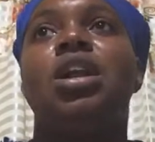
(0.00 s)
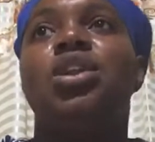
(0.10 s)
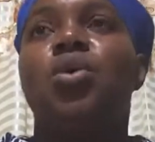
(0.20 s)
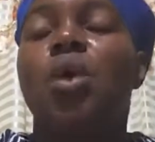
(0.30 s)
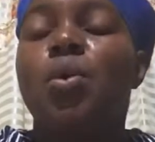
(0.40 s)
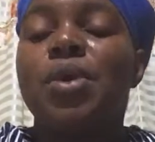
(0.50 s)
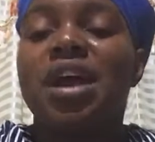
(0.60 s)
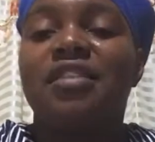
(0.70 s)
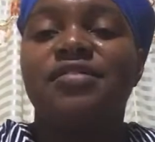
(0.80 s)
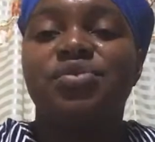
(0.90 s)
Now what we
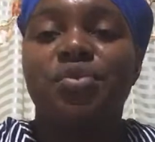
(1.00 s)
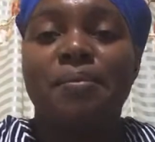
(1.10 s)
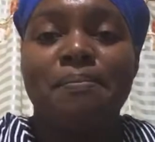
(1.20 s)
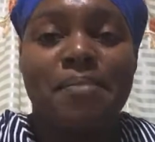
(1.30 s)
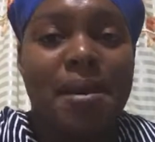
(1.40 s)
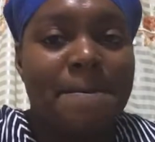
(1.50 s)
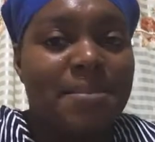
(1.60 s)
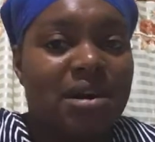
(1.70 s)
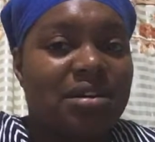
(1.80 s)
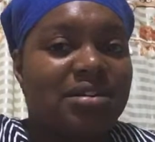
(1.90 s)
have to
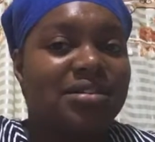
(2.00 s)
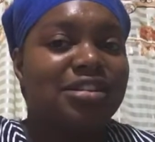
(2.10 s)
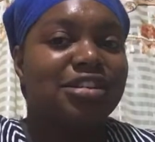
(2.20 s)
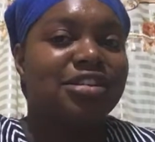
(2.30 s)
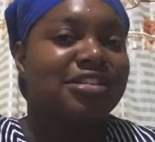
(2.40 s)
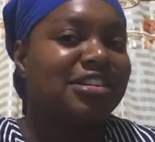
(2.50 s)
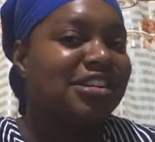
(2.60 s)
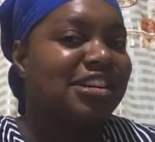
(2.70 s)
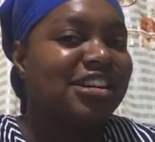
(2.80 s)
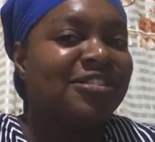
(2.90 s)
remember
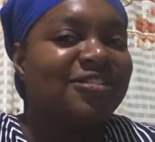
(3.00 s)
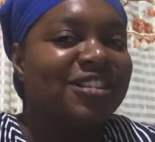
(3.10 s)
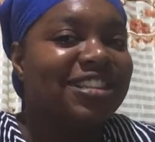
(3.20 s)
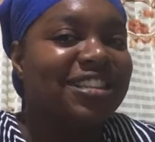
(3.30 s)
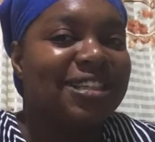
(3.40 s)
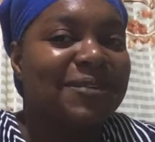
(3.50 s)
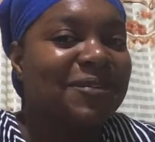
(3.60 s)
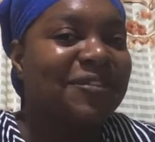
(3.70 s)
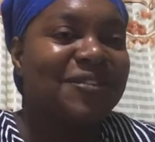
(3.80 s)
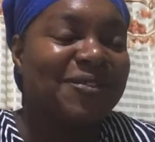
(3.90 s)
every step
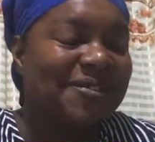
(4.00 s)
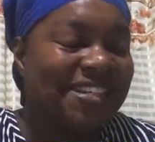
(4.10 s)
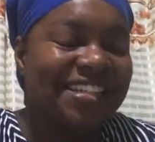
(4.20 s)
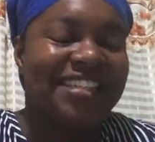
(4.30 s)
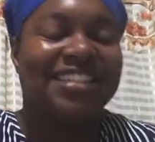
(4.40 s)
of the way,